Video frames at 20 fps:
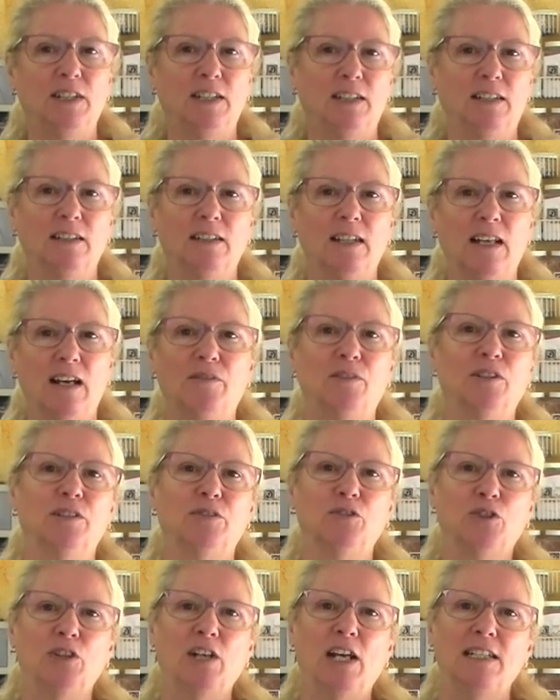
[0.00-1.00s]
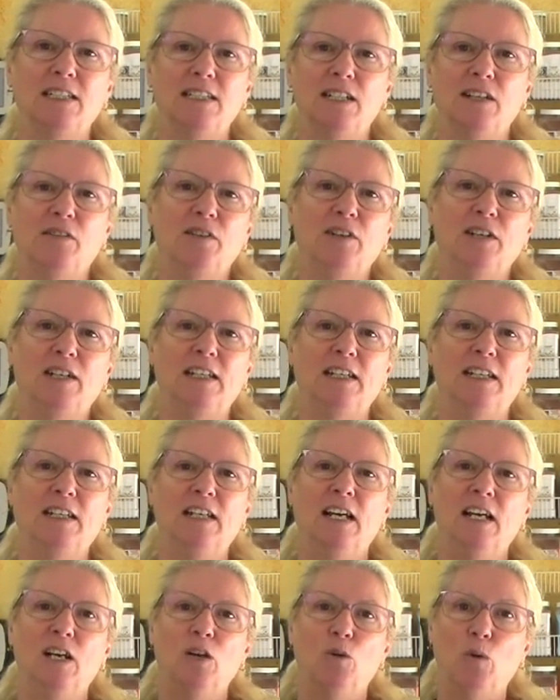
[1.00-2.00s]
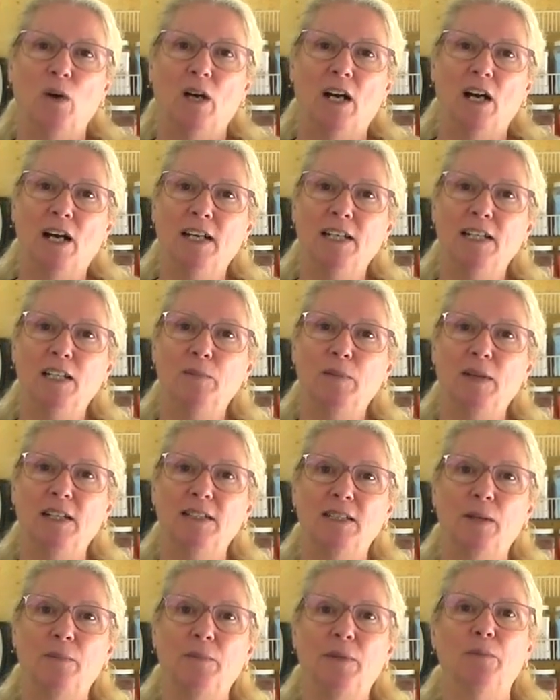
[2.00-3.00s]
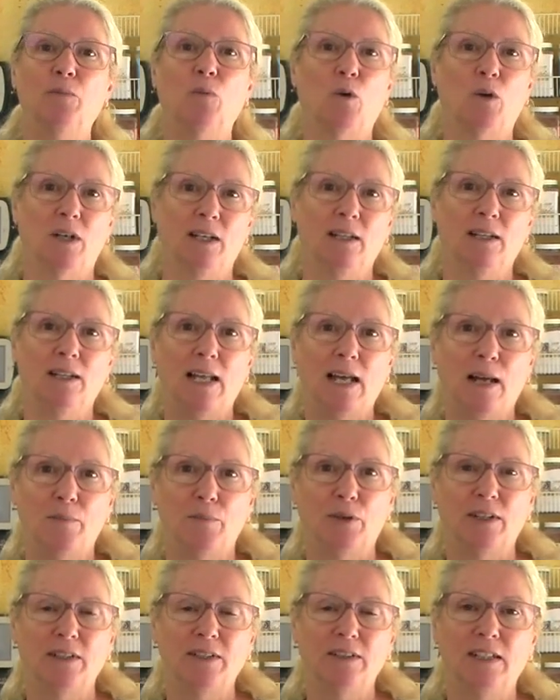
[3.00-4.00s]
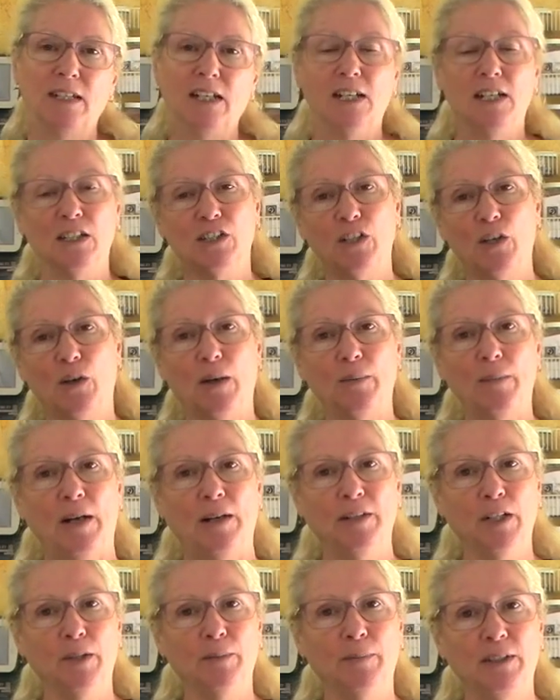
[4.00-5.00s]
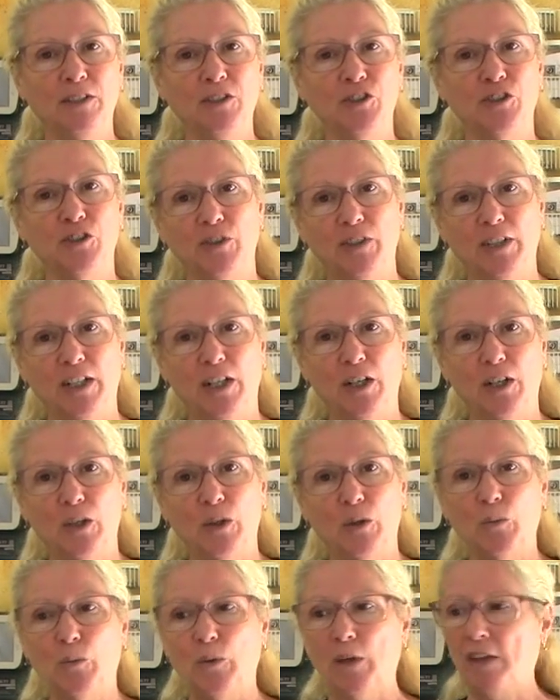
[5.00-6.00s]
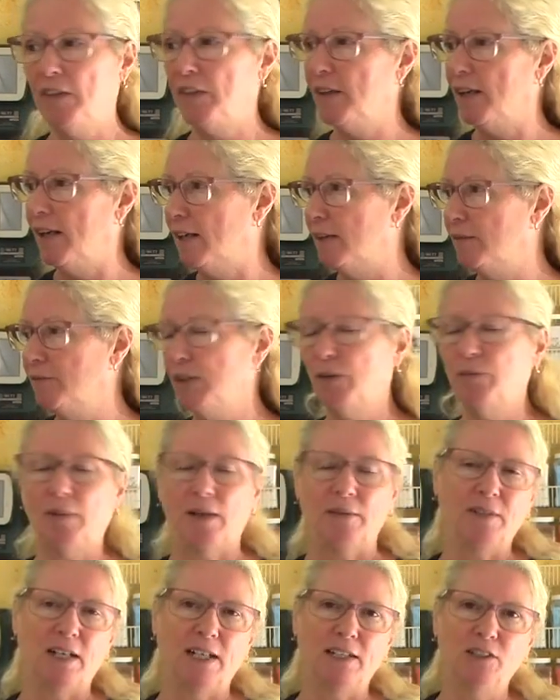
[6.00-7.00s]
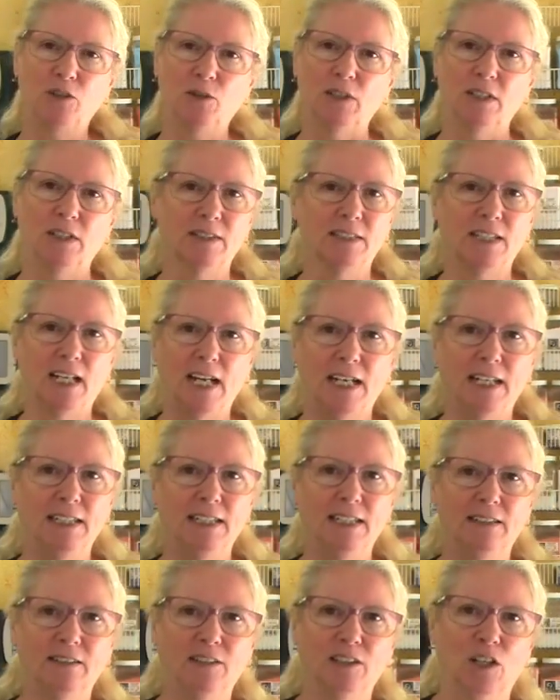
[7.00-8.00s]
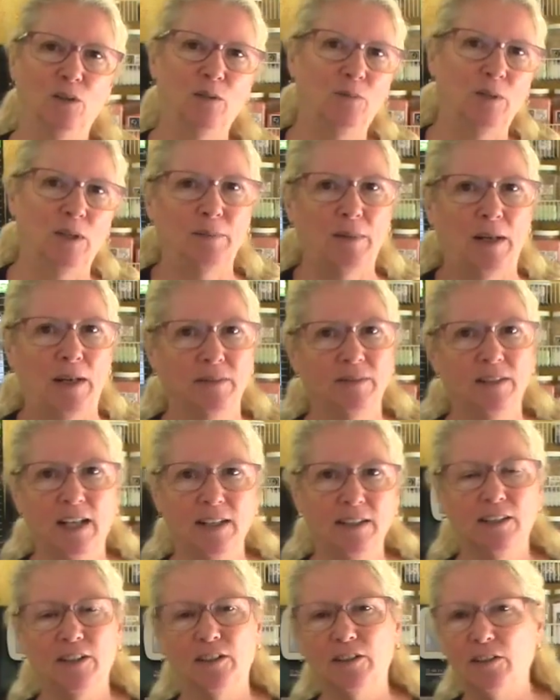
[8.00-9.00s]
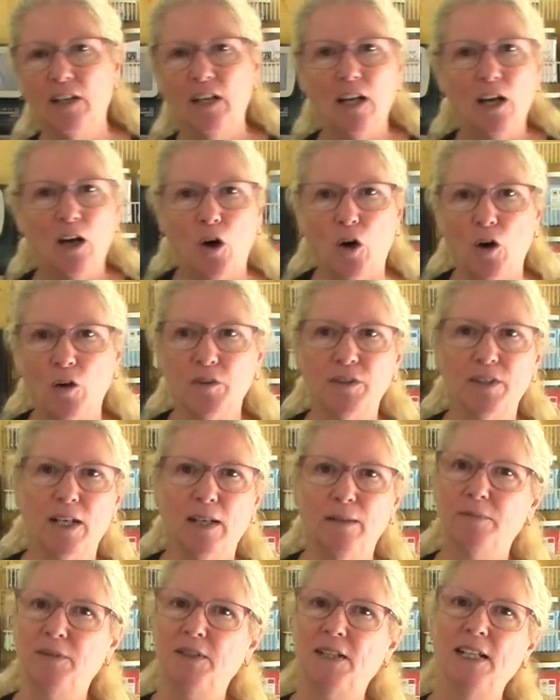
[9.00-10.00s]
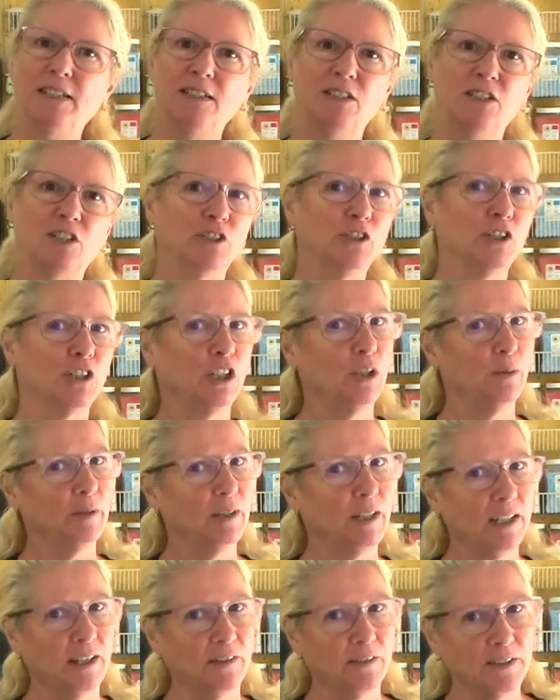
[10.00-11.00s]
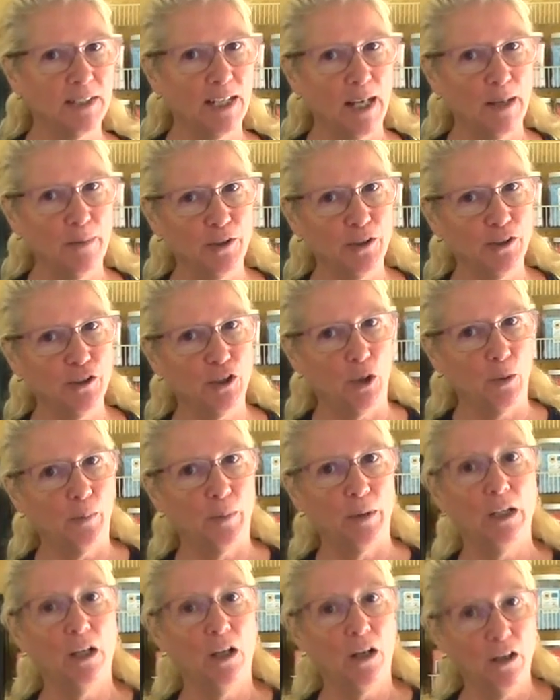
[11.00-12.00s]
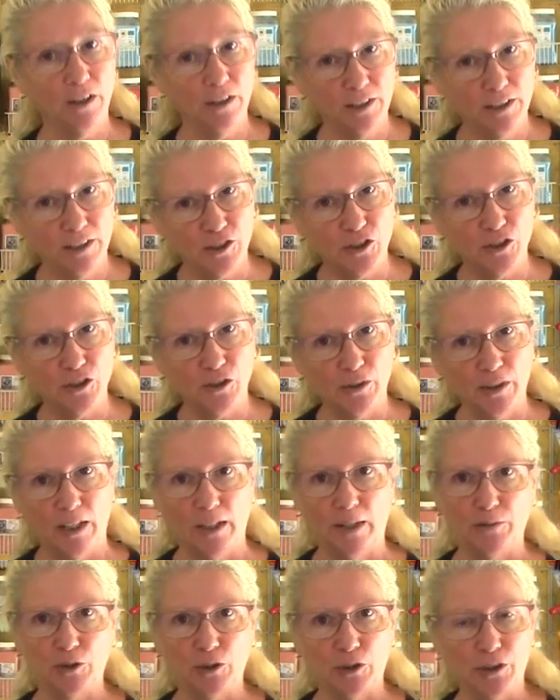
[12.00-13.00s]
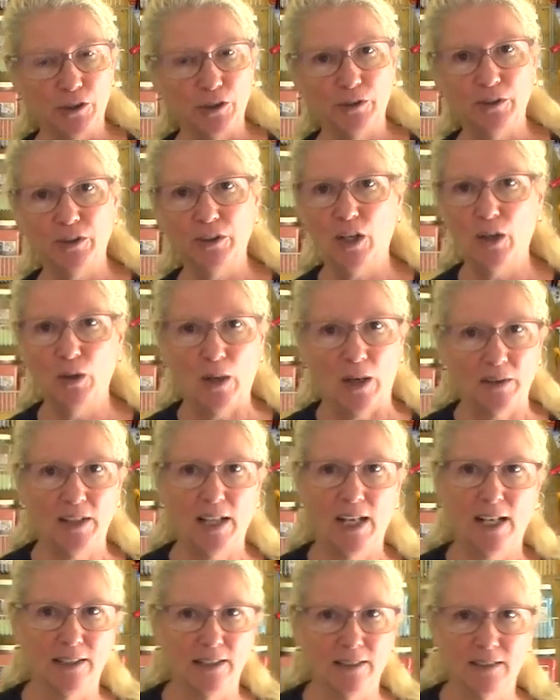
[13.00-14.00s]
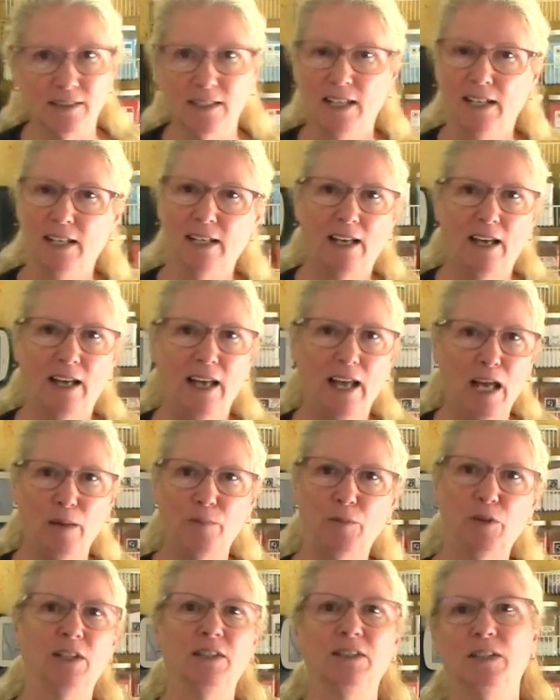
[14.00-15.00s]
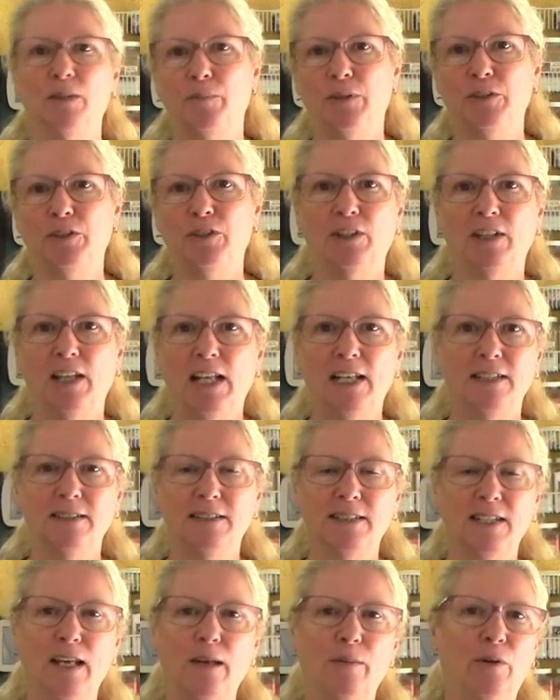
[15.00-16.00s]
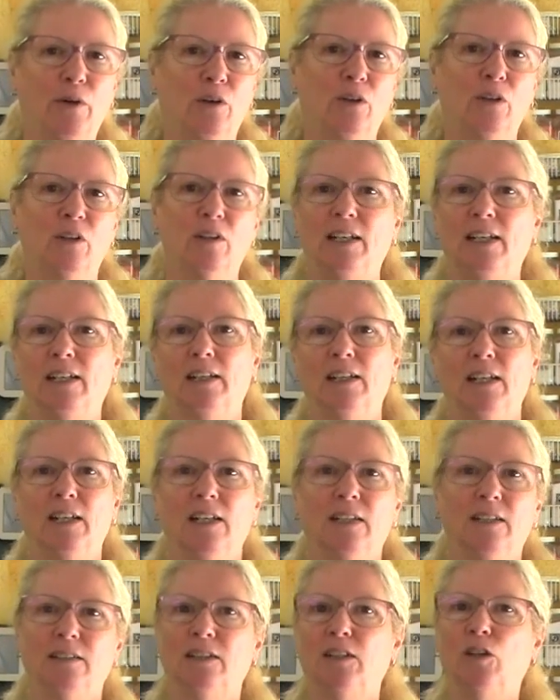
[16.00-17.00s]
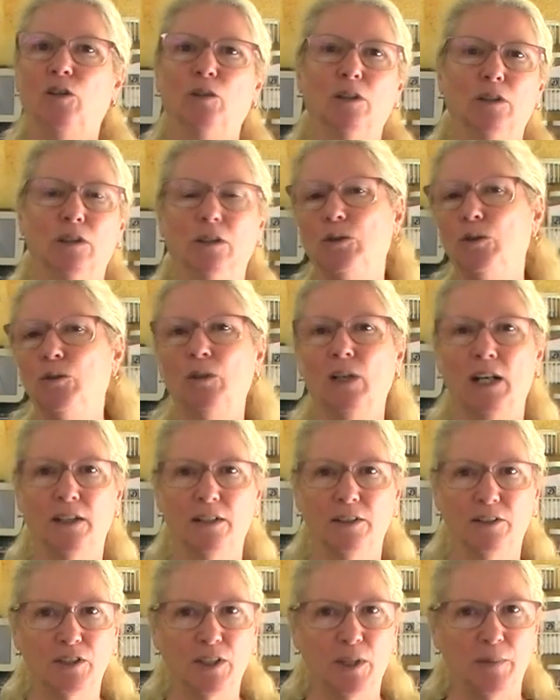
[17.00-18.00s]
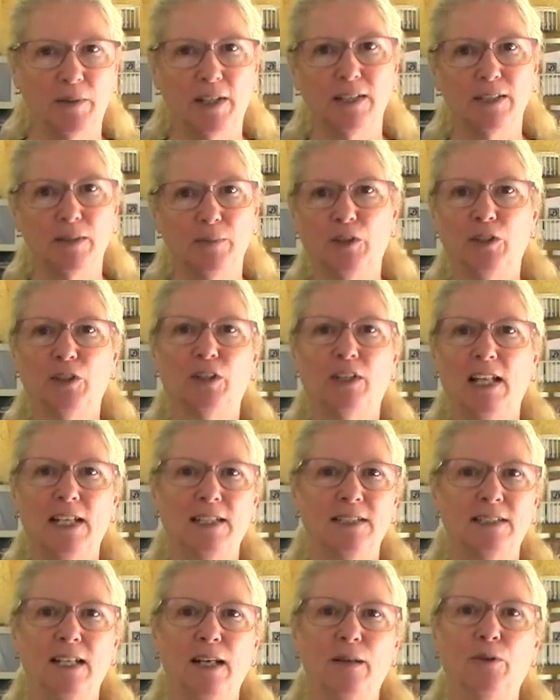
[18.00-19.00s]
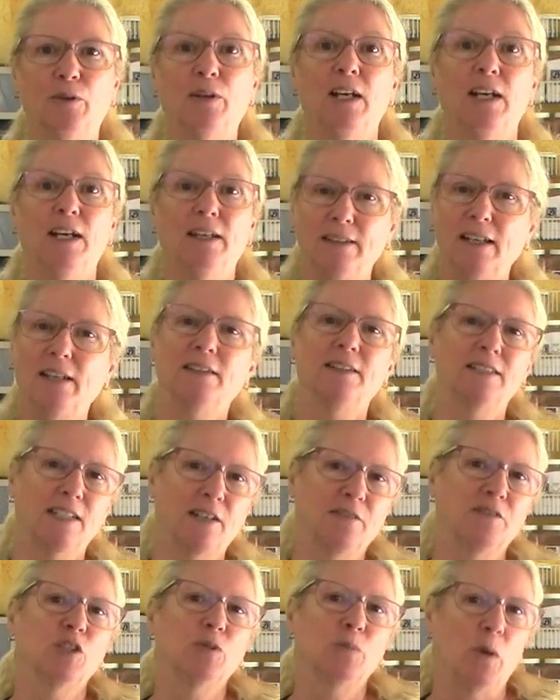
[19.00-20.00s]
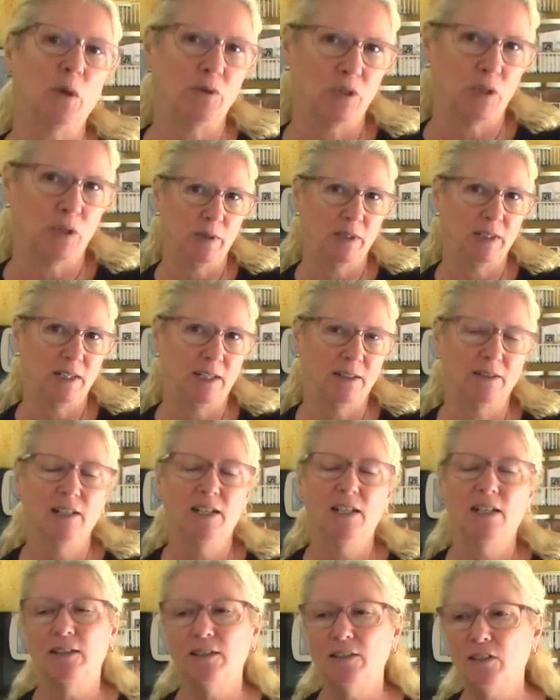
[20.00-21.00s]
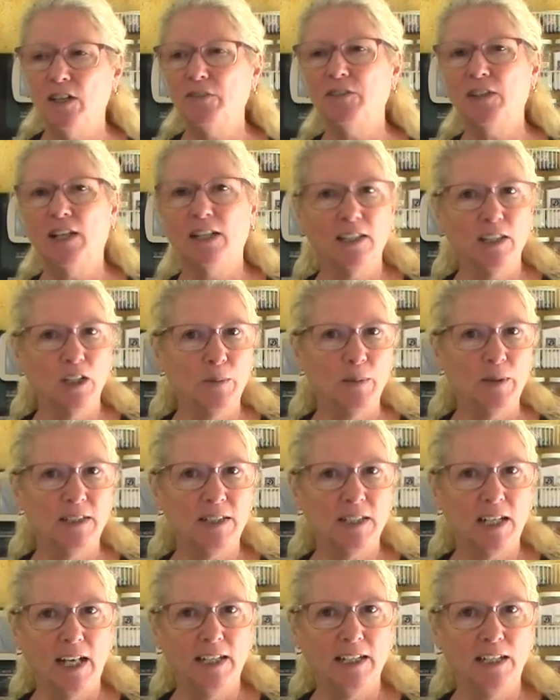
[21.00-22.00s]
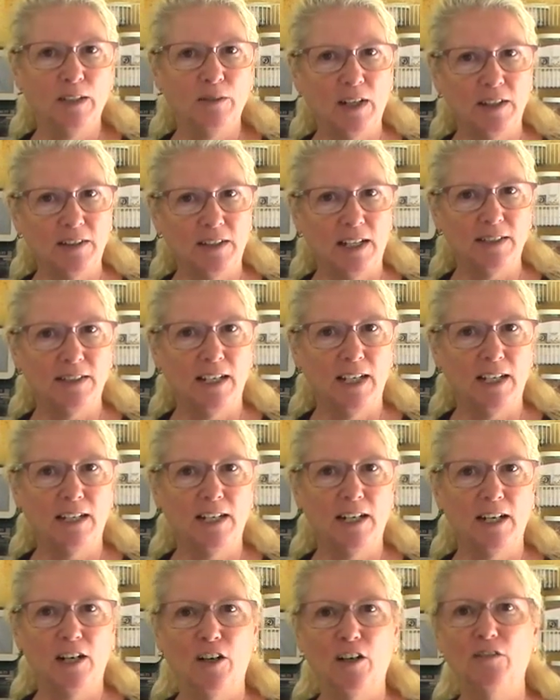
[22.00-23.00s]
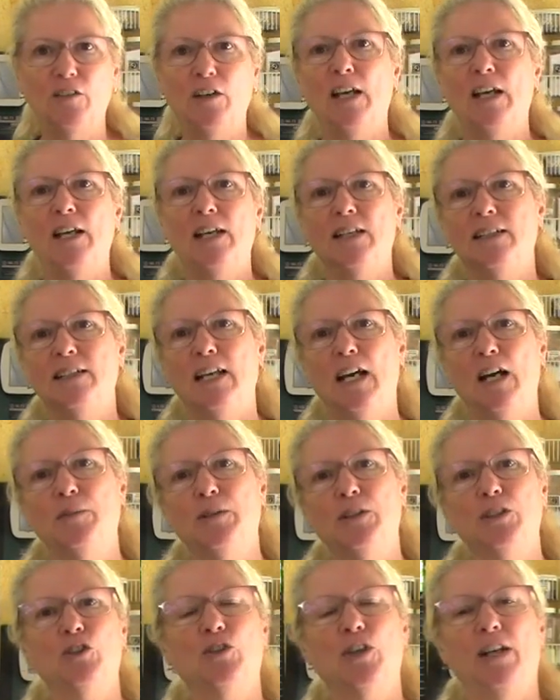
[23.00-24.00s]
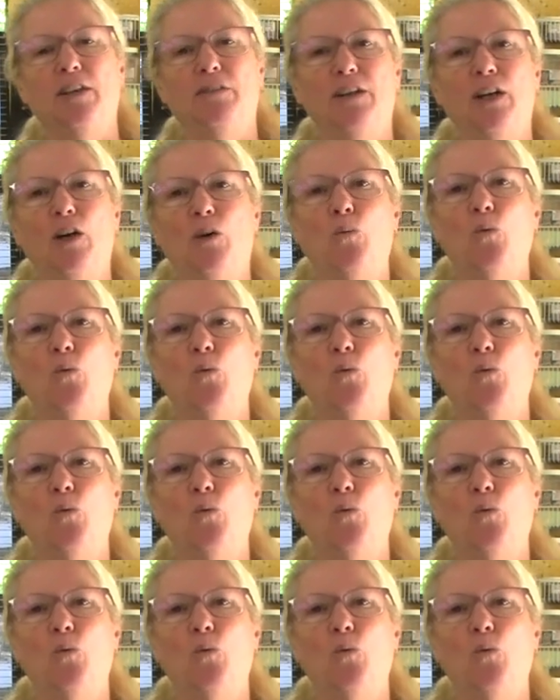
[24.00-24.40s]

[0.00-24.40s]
the level of creativity where I can make something more elaborate. So I'm out here in my studio with, I've got to do a little tidying, you know, when I'm not here all the time, things start to accumulate on the table that don't belong in the studio. I'm sure you know how that is. A hammer ends up on your glass table, glue gun or something ends up on your glass table, not the stuff that's supposed there. So I've done a little bit of tidying, got that taken care of. Now I'm going to try to figure out